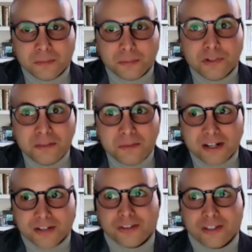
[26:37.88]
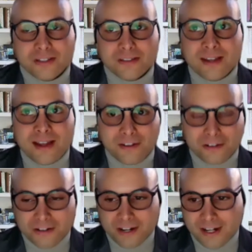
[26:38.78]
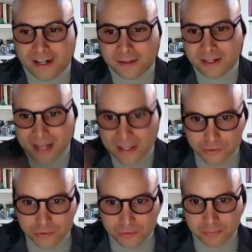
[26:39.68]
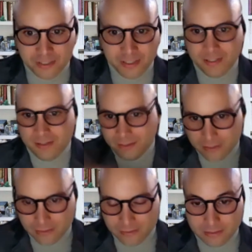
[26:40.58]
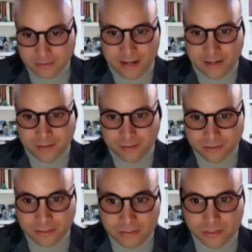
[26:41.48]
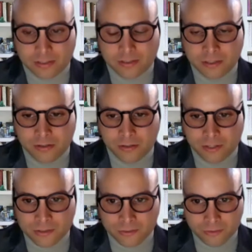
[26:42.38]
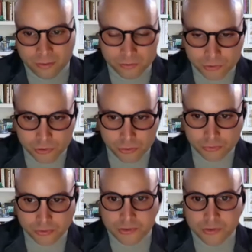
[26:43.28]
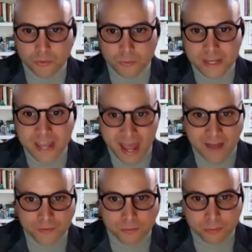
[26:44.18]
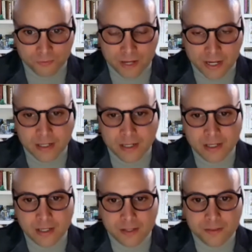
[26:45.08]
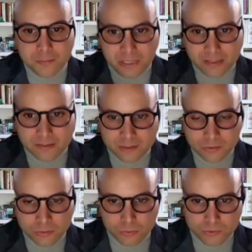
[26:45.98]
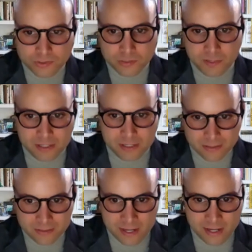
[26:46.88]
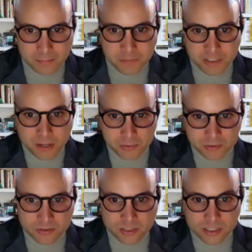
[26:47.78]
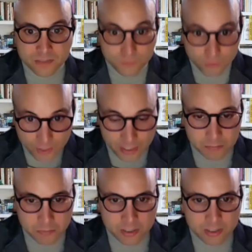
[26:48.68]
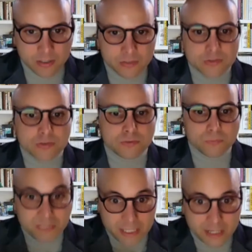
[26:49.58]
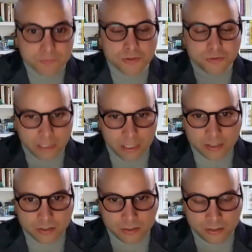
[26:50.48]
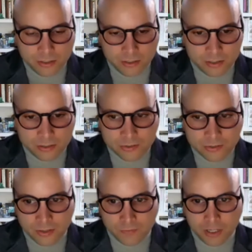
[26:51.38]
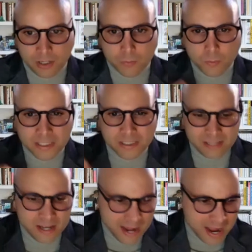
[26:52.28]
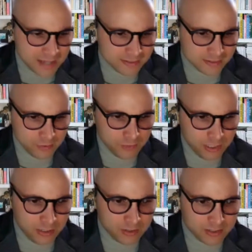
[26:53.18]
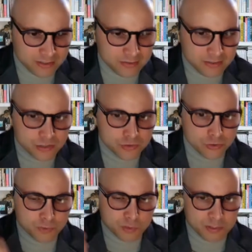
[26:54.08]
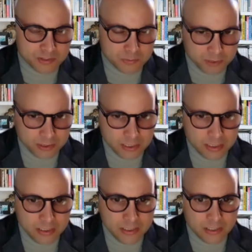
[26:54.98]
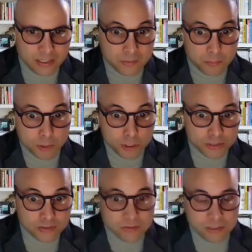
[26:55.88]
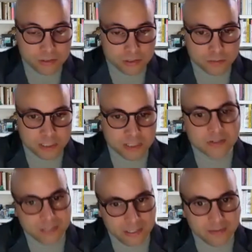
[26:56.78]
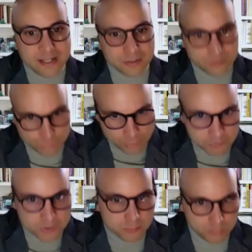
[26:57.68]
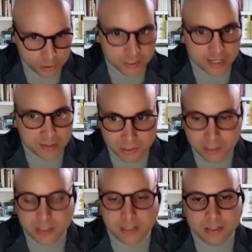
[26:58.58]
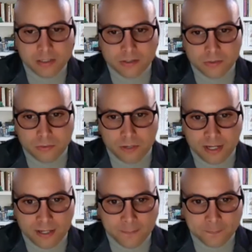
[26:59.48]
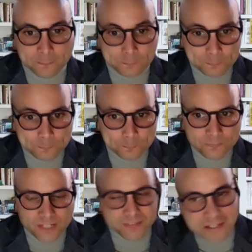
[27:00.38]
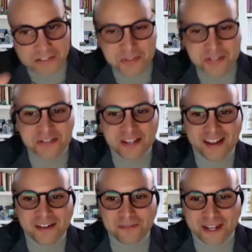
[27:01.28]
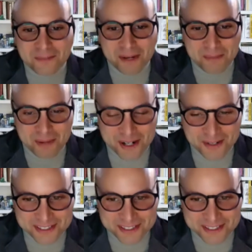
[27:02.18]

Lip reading: pretty much the entire classroom and the entire teaching, it's on their shoulders. So we have to provide the means, the tools, the space, the time, the opportunities for them to be able to engage in self-care. We cannot add self-care as an additional responsibility, as a burden to teachers, because then that contributes to burnout. So that was just kind of like my part